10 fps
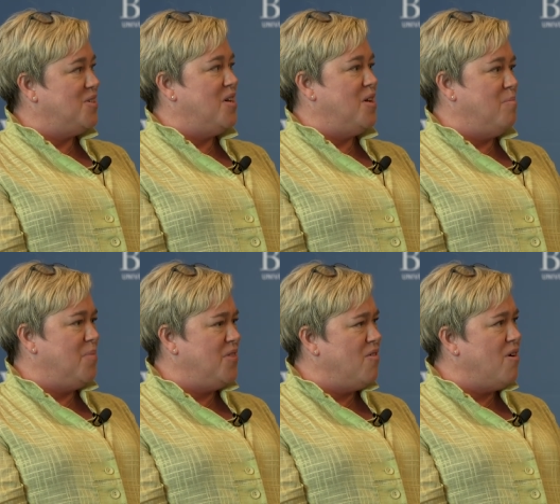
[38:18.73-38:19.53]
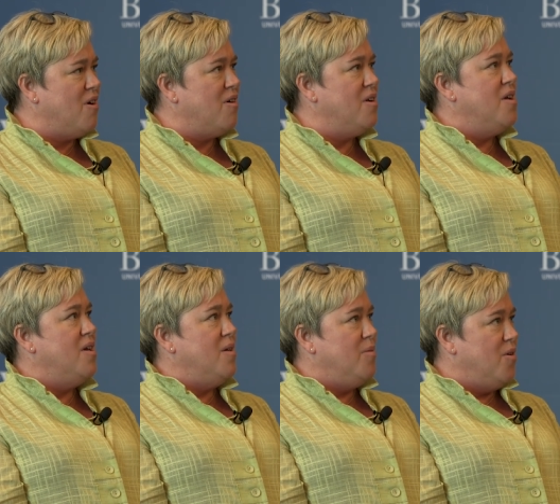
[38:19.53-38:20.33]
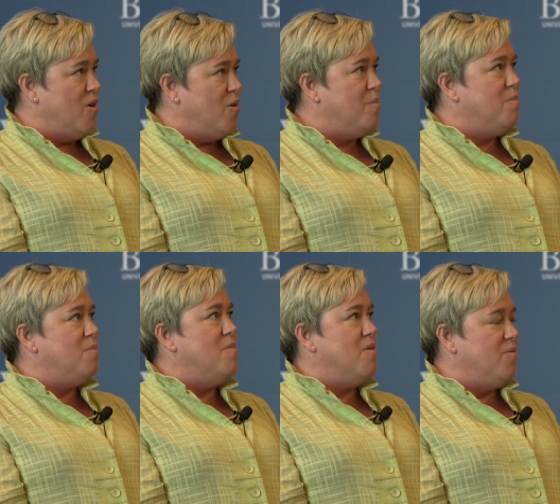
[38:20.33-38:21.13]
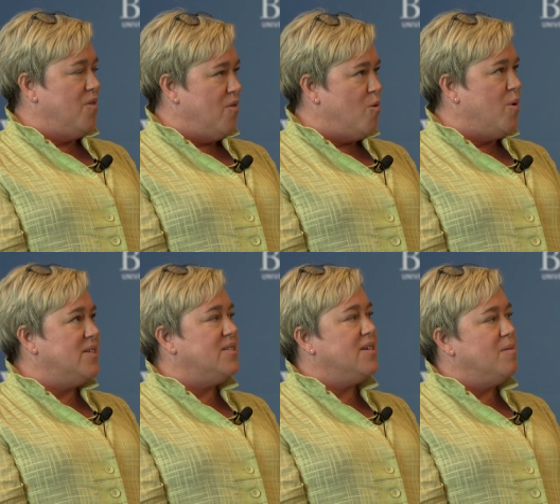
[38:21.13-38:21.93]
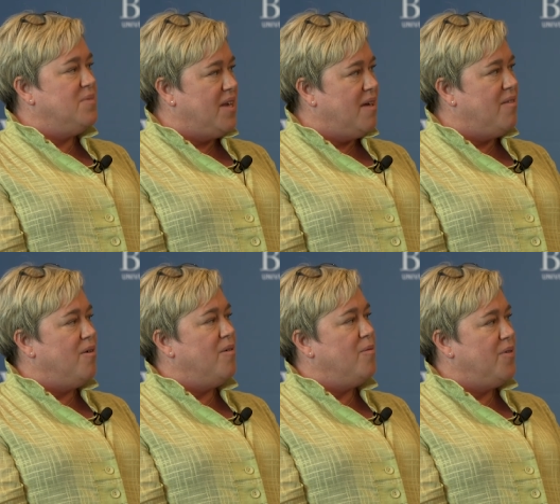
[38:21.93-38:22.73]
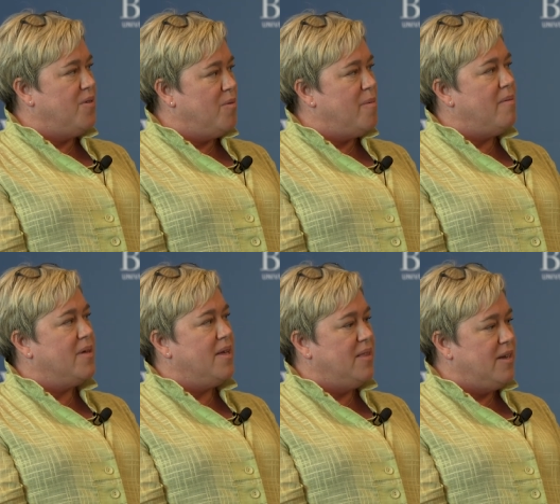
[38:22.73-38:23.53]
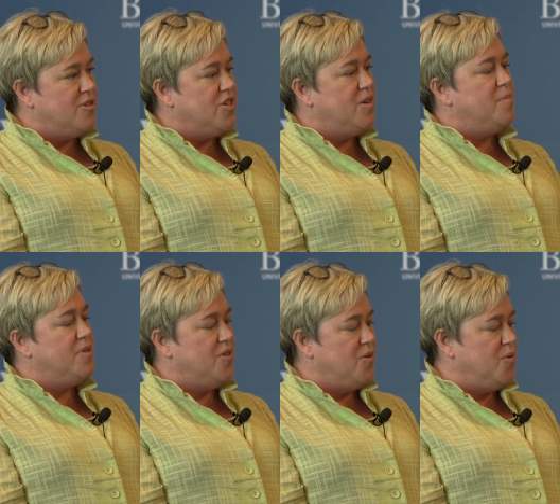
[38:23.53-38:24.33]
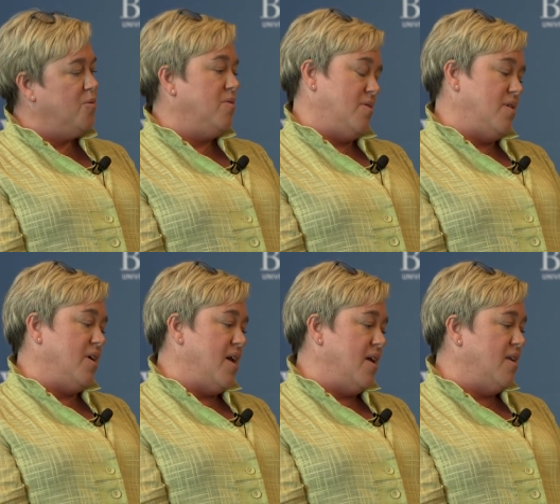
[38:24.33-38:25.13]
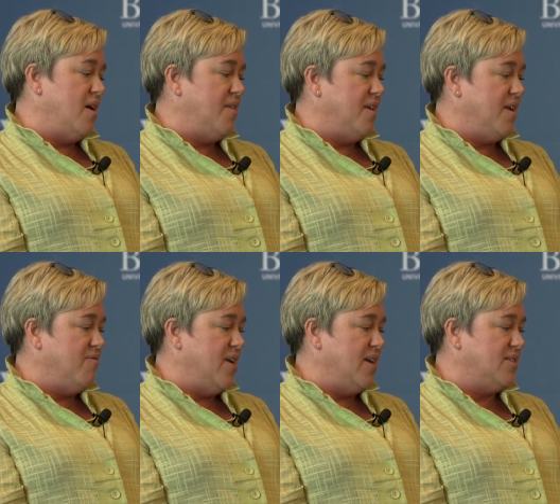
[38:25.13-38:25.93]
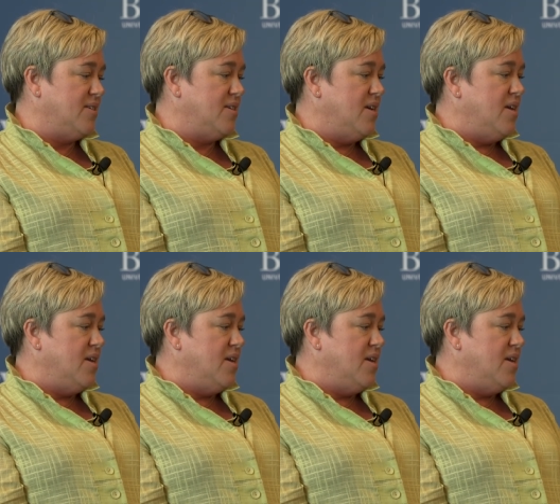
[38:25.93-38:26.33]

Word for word: Um, but there are there are there are ways to come together with the Republican leadership to again I think advance